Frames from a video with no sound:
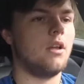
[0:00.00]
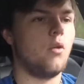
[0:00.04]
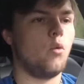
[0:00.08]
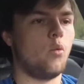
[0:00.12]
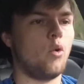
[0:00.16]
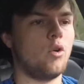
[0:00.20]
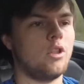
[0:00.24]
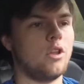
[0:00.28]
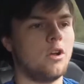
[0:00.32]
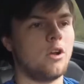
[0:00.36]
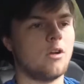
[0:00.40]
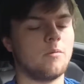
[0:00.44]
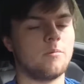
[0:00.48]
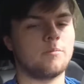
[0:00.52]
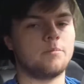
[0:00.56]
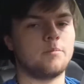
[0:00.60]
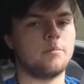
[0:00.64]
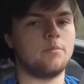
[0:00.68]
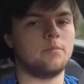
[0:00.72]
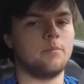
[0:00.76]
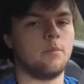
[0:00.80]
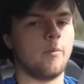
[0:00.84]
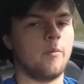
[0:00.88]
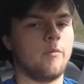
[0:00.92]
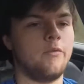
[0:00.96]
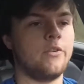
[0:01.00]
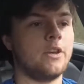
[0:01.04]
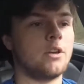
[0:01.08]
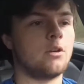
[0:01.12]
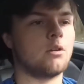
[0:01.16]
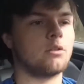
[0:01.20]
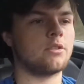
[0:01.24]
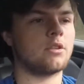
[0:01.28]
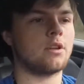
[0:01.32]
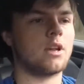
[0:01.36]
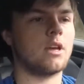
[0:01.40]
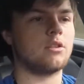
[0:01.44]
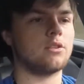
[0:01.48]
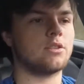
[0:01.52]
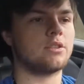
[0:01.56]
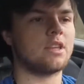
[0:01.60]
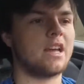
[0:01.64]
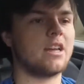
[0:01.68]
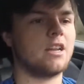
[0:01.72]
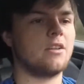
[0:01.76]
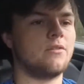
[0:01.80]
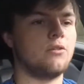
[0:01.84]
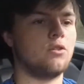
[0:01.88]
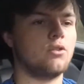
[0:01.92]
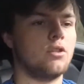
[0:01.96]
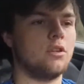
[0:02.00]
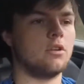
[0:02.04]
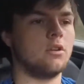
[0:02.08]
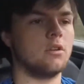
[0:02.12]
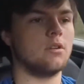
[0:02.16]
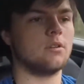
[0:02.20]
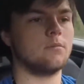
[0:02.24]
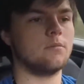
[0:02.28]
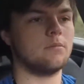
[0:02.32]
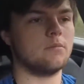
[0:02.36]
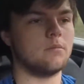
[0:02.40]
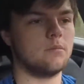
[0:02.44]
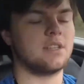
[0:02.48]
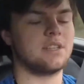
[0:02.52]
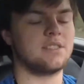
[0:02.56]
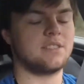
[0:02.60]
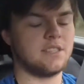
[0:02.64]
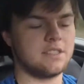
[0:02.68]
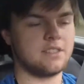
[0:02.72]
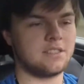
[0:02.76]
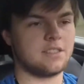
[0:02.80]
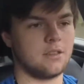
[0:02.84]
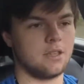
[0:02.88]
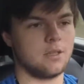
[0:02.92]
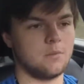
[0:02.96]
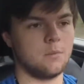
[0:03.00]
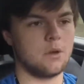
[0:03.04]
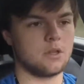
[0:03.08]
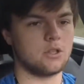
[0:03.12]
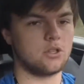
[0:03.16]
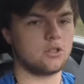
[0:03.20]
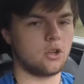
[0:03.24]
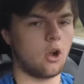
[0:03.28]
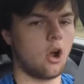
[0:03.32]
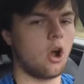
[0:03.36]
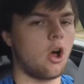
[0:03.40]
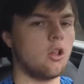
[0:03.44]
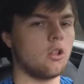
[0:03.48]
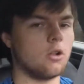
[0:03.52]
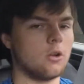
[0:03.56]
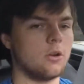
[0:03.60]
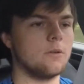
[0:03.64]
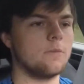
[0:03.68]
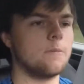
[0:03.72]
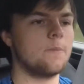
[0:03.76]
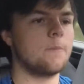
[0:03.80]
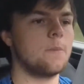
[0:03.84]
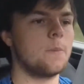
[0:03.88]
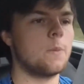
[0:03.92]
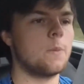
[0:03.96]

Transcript: When there are vehicles on either side of you that are consistently much taller,